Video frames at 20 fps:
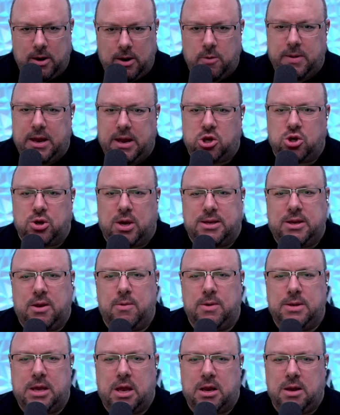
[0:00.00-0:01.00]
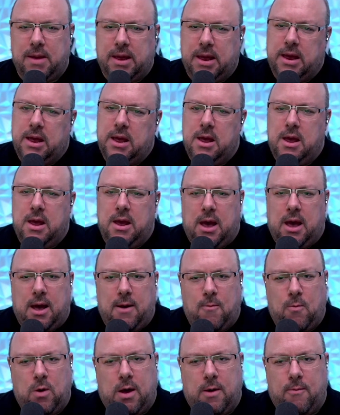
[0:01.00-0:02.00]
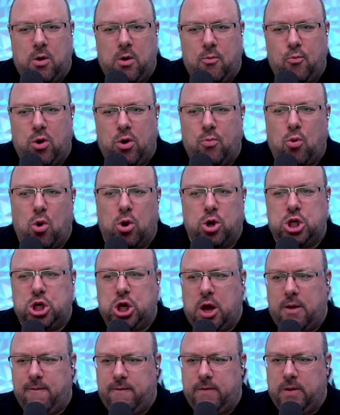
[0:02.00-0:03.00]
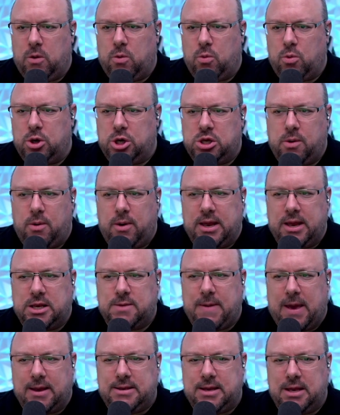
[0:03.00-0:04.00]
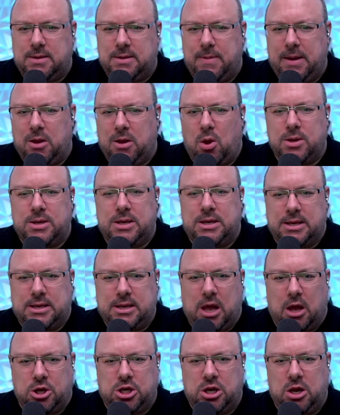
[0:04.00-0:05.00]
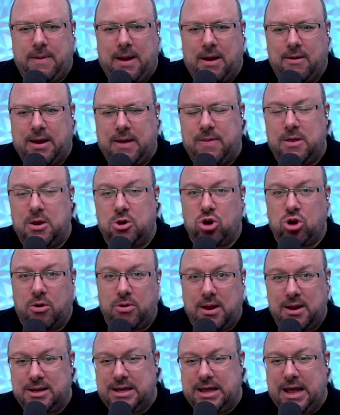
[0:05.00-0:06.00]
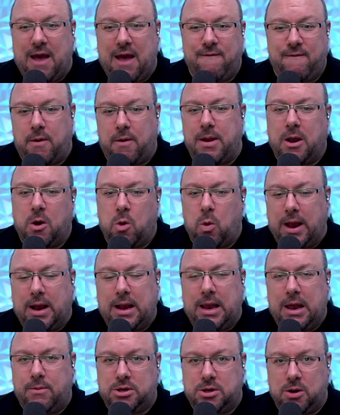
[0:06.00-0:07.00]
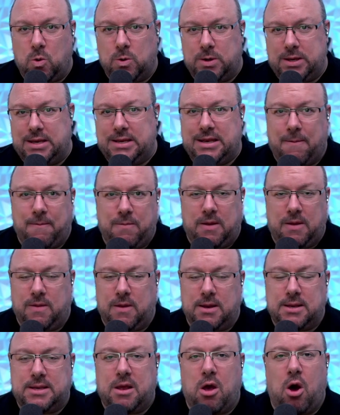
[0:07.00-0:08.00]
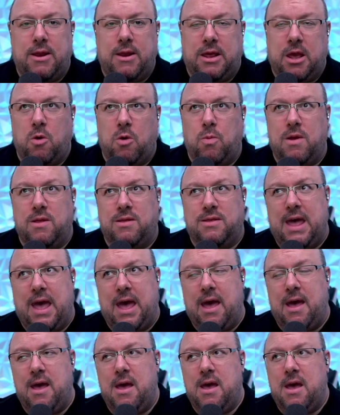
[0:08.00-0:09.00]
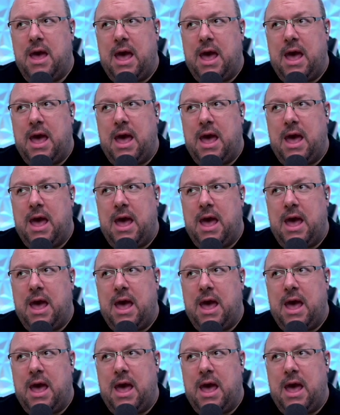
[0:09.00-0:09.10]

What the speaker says: It'll be interesting. It was certainly a watch term for the launch, so I'd expect it to be lots of discussion about getting the drone into the air very quickly, which of course is something that Skydio, with their